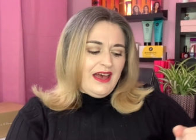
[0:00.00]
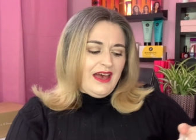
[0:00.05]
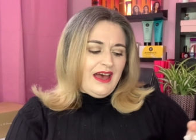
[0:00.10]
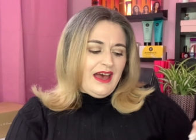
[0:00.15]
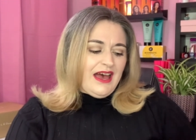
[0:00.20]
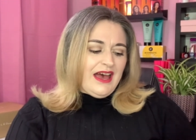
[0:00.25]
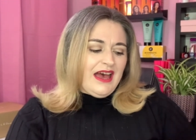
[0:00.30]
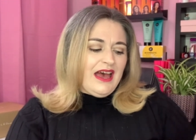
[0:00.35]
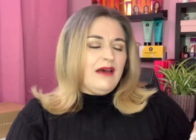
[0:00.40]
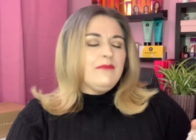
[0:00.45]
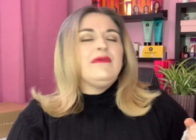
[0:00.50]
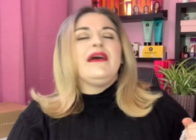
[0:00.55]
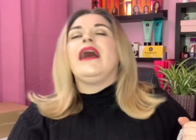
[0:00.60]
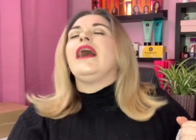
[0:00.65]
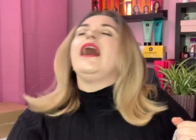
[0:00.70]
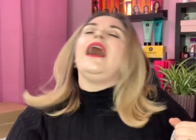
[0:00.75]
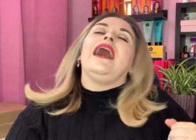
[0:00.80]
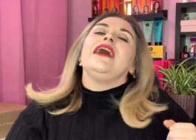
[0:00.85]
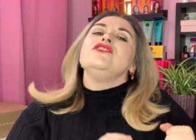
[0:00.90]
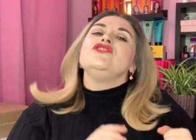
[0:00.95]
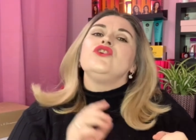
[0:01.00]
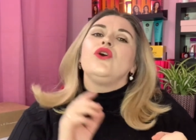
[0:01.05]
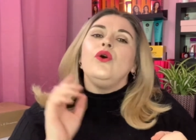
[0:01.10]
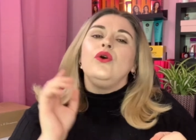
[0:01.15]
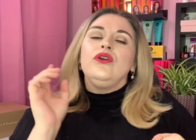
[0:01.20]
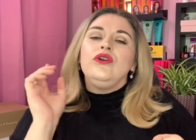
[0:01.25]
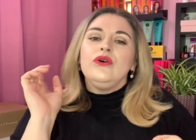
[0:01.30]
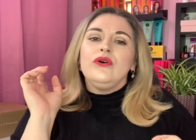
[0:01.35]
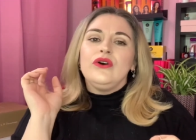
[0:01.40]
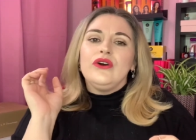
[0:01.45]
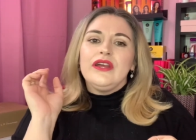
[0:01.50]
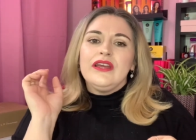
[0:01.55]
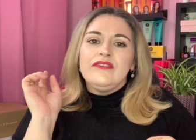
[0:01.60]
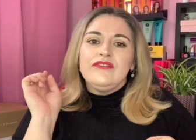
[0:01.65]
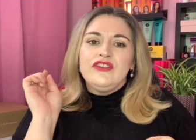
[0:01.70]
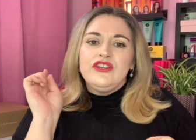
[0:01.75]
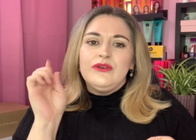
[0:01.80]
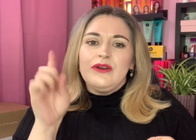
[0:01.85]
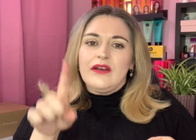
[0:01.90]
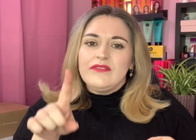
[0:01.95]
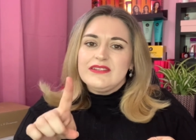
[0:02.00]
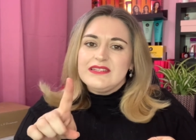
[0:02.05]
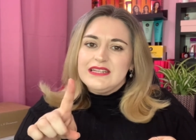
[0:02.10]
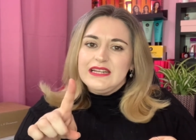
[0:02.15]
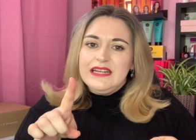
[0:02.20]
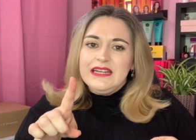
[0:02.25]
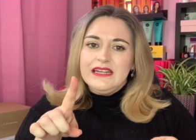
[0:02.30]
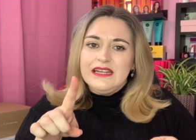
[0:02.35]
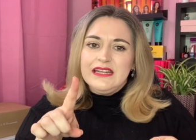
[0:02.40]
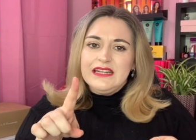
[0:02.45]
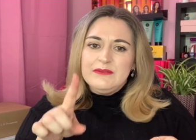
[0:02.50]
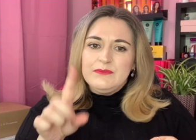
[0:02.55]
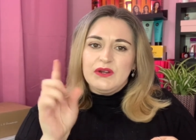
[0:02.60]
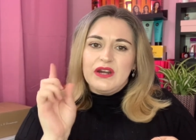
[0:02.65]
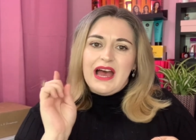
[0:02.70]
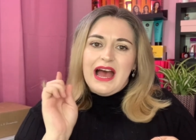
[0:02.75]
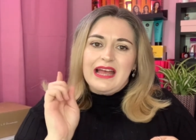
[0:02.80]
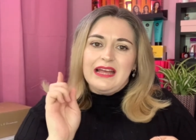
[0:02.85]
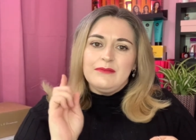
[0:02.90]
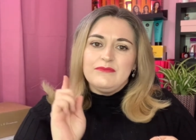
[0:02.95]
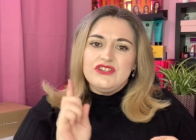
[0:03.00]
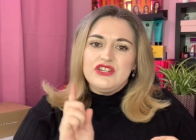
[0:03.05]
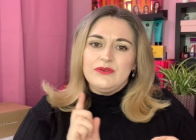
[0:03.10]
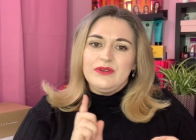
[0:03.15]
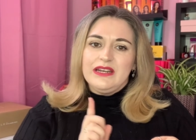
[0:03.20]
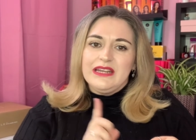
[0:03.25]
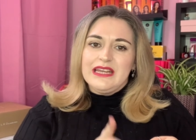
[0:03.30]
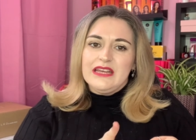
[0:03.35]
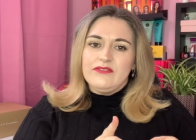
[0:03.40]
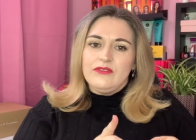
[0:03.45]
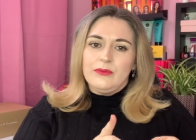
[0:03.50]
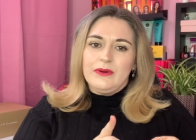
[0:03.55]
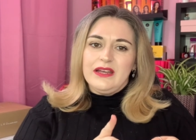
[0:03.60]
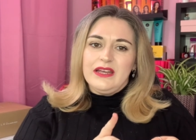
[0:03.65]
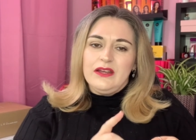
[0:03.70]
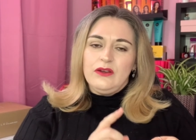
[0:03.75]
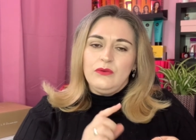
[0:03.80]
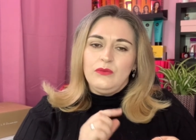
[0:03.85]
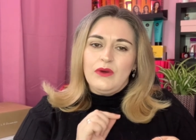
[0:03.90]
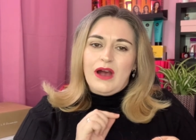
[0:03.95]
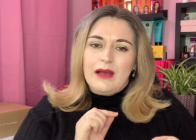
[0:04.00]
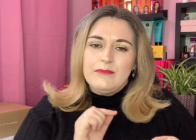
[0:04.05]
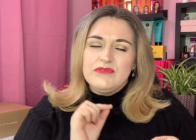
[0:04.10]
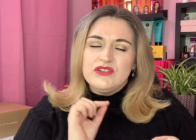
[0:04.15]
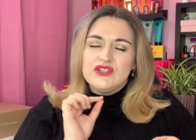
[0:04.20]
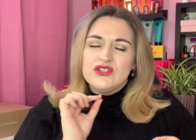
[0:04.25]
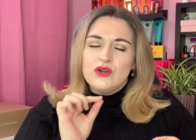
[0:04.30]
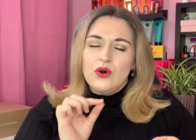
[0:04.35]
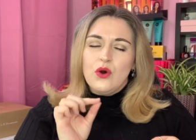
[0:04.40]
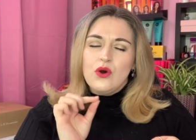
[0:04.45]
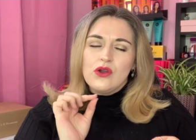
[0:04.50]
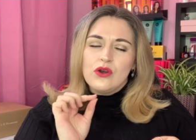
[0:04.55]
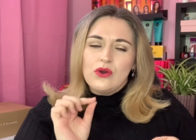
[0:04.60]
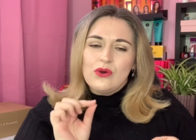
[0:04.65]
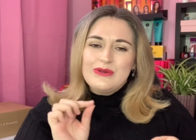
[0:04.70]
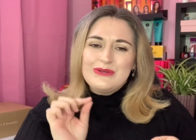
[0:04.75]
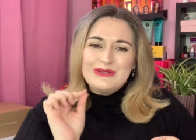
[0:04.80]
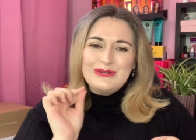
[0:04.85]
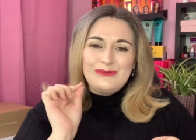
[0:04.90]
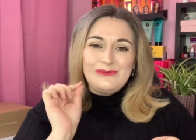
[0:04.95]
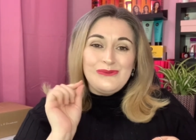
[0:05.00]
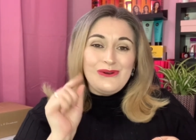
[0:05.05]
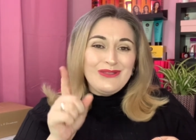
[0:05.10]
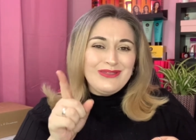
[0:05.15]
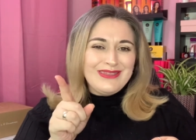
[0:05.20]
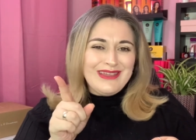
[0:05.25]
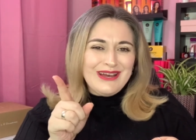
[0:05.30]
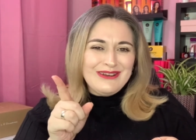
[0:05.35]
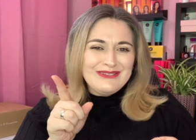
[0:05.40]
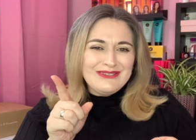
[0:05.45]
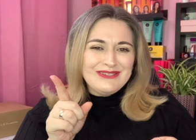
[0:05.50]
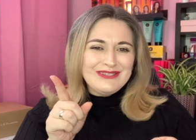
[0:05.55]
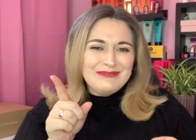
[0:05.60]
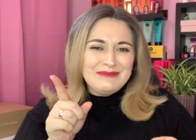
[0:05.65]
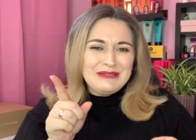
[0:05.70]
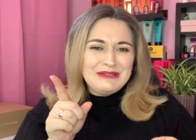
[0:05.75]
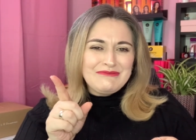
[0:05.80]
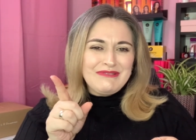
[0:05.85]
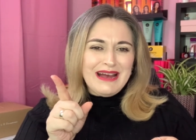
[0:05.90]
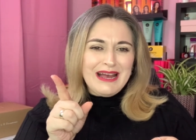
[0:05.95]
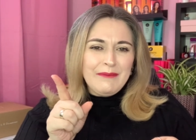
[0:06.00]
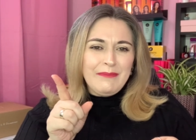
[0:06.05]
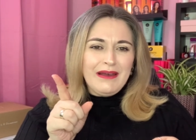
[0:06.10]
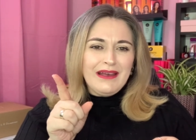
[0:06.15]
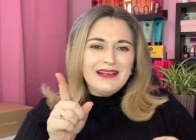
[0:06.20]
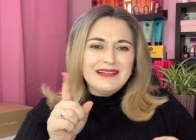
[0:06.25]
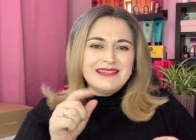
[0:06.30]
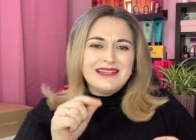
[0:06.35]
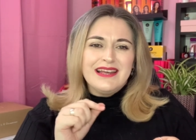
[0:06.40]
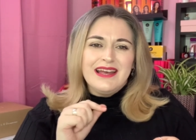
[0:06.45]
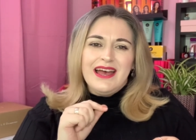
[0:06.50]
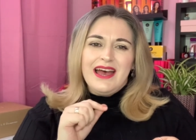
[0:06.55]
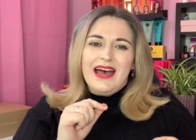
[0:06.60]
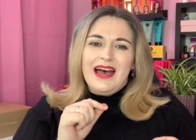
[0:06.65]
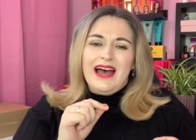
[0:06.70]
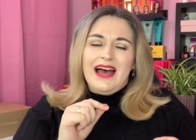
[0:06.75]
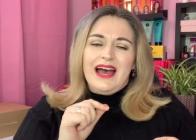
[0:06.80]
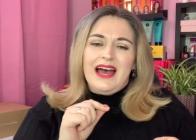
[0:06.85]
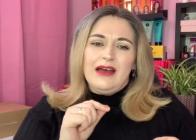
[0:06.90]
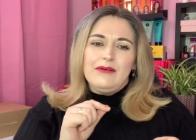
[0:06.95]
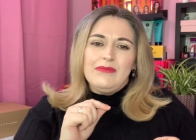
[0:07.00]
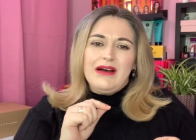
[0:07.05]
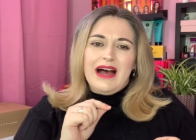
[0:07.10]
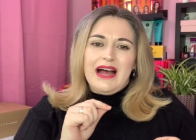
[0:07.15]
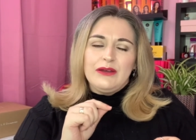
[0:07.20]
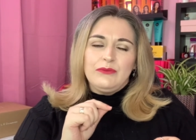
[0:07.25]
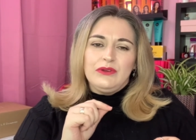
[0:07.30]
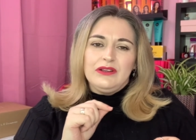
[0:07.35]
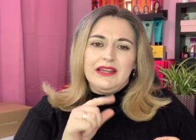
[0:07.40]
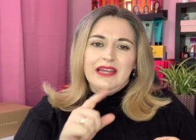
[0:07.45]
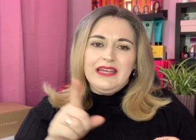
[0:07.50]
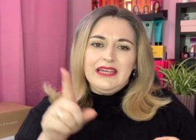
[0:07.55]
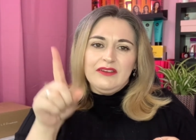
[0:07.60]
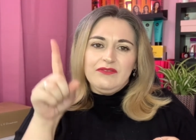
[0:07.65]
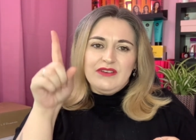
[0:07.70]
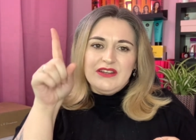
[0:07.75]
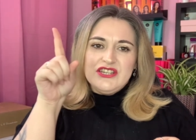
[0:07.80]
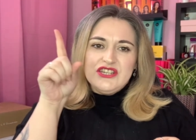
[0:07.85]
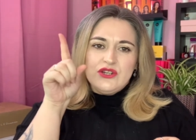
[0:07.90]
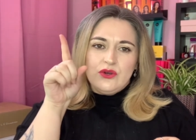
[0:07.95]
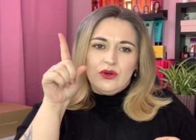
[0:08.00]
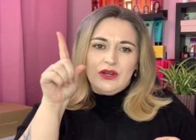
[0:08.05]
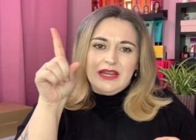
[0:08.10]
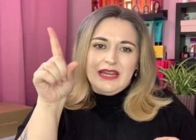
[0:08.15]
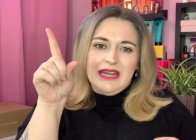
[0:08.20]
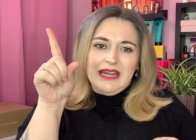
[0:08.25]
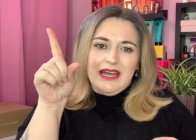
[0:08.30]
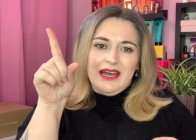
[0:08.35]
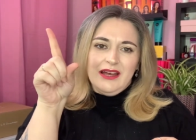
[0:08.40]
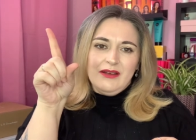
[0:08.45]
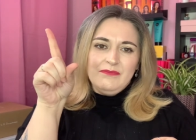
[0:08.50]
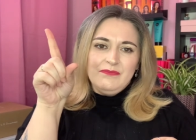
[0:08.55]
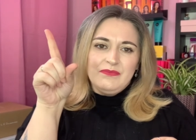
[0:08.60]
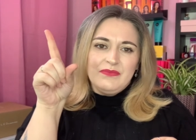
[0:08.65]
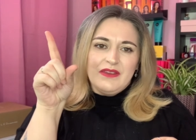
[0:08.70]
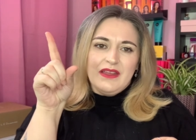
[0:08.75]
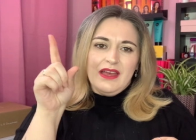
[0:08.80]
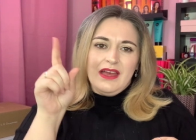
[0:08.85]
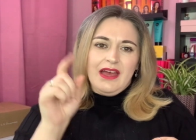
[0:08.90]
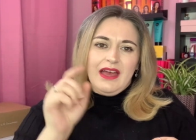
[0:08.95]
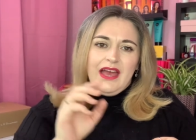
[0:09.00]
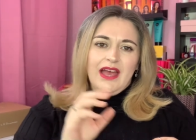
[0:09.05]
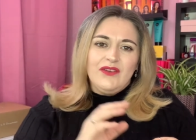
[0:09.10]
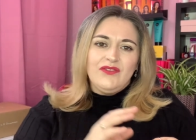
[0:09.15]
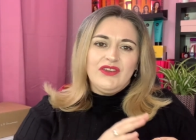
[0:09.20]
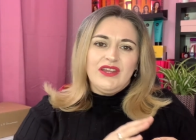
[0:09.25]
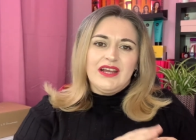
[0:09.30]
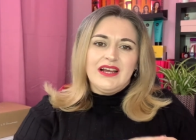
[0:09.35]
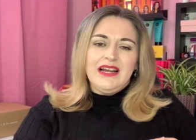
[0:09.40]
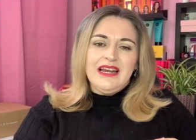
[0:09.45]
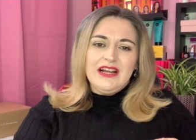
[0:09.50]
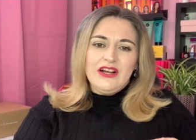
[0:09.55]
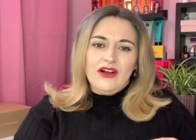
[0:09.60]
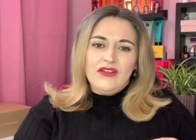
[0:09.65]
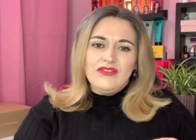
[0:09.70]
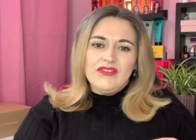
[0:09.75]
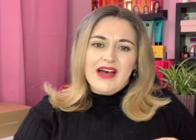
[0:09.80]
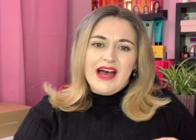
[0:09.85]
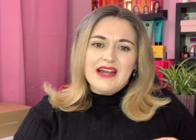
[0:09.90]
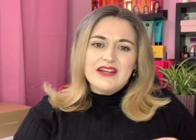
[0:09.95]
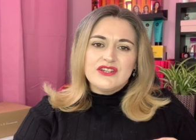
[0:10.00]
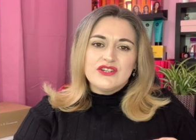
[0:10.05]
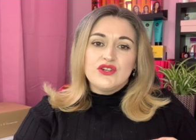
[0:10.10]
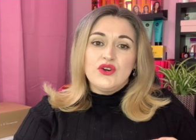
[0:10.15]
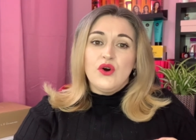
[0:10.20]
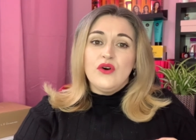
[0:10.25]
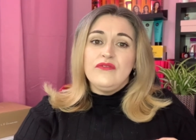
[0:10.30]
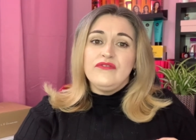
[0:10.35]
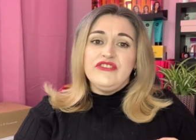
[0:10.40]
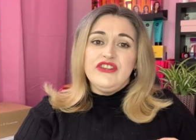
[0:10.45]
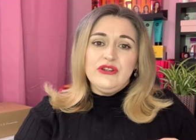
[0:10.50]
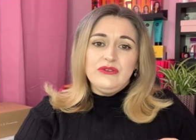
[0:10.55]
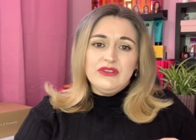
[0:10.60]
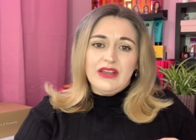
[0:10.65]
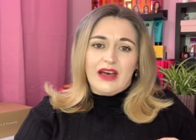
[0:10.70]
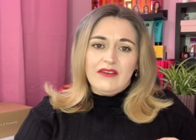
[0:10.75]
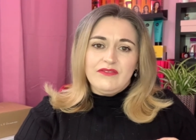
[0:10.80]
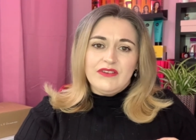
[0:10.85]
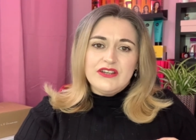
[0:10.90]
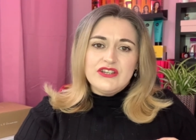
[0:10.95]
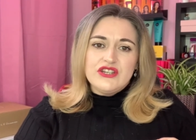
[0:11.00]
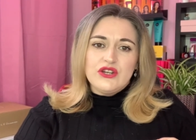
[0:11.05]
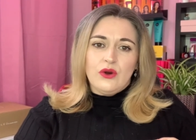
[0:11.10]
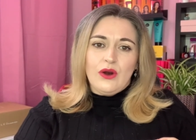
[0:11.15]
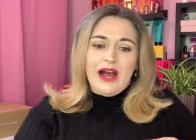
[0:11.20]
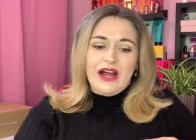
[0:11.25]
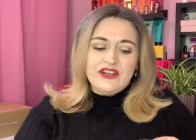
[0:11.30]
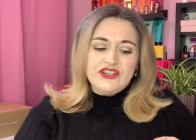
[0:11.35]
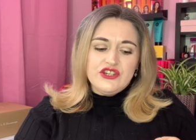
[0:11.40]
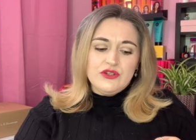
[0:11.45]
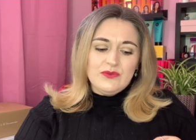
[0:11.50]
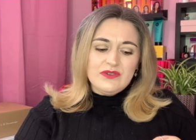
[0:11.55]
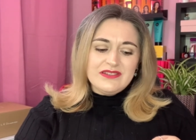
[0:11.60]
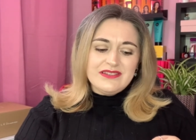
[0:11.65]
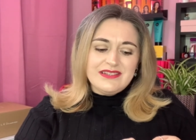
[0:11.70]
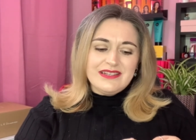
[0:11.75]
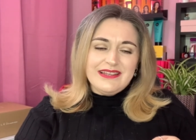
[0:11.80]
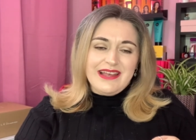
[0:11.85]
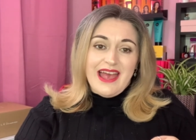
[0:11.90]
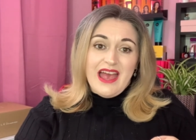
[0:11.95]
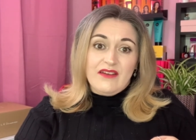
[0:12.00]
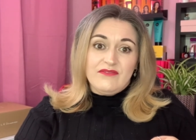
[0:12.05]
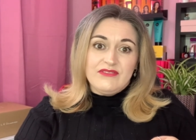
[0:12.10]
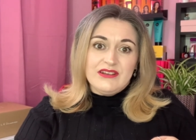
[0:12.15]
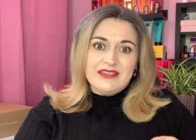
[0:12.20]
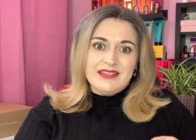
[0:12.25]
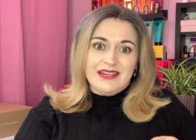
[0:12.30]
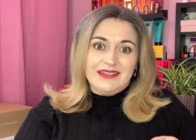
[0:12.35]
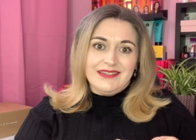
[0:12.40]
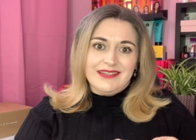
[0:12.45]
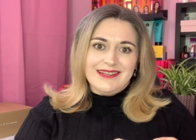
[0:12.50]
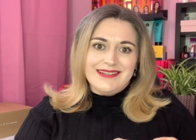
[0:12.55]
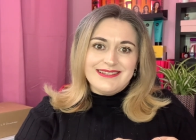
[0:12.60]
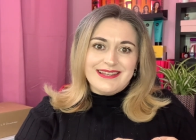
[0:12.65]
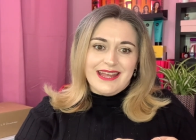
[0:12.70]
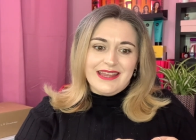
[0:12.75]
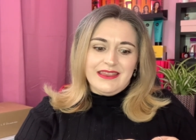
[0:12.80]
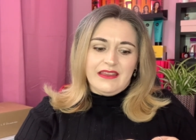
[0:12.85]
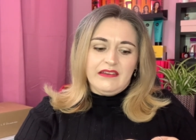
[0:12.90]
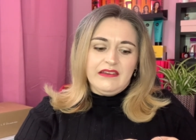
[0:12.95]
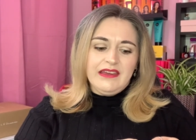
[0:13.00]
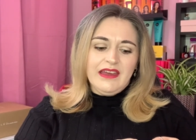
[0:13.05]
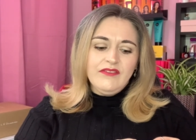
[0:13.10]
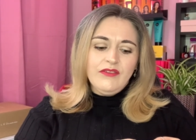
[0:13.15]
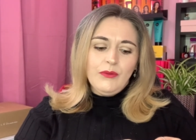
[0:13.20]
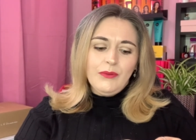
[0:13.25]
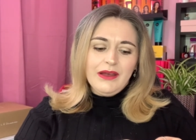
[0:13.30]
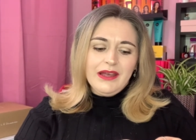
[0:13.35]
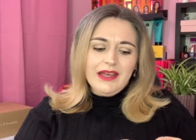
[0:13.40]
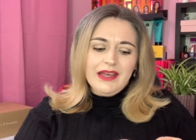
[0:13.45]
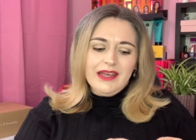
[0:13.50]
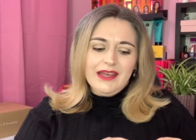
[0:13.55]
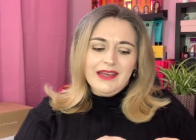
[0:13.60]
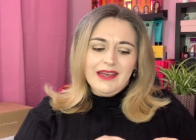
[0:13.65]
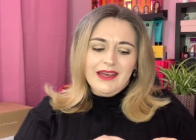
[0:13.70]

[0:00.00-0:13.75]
Um, I don't know if you have seen it, but I am doing a giveaway. I'm so close to 1,000 subscribers. Um, I will link a video here. If you click on that, go view that video and you will see everything that is in the giveaway.